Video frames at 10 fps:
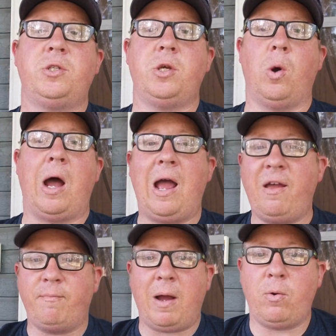So I
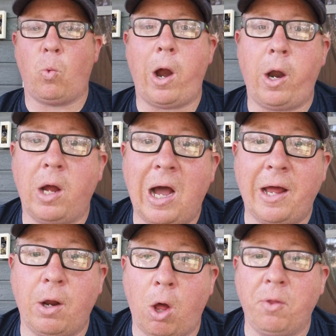have mine wired
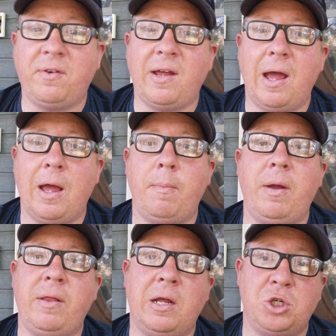hot all the time,
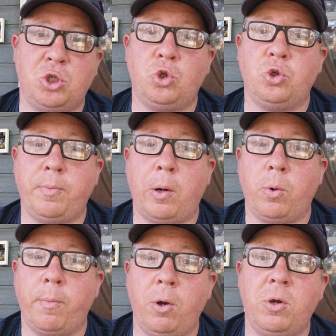and I just use my
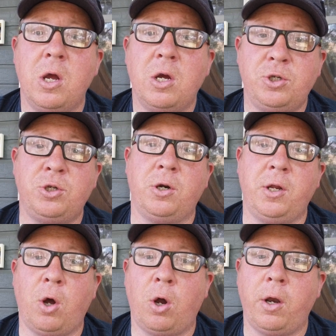remote to turn
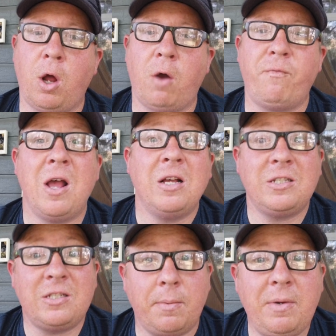it on and off.
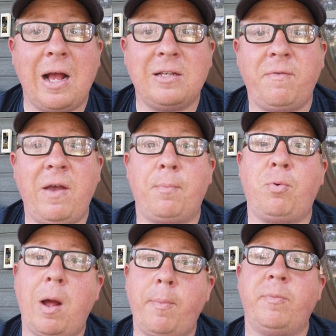Some guys have had
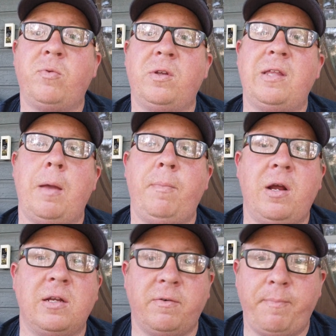problems with that
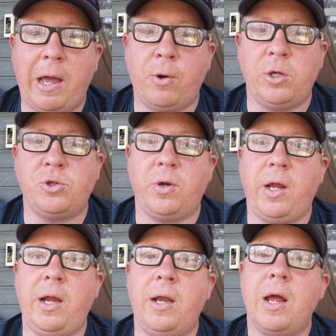because of battery
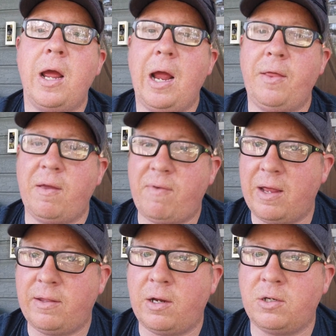drain, and they've
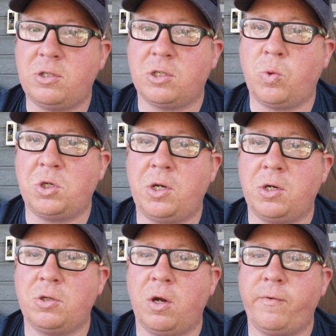had theirs to switch
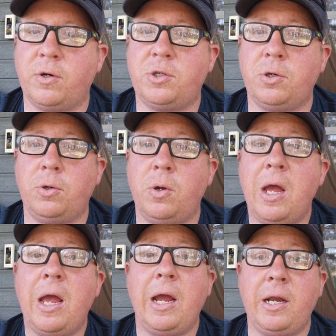theirs over to
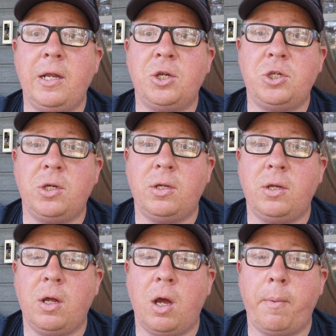
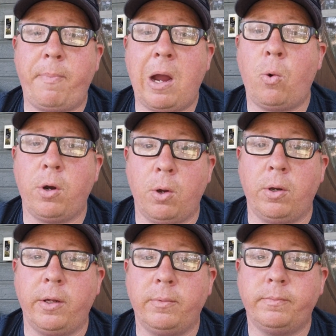ignition powered
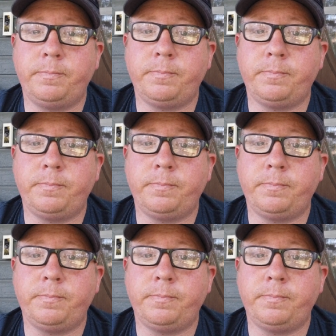only.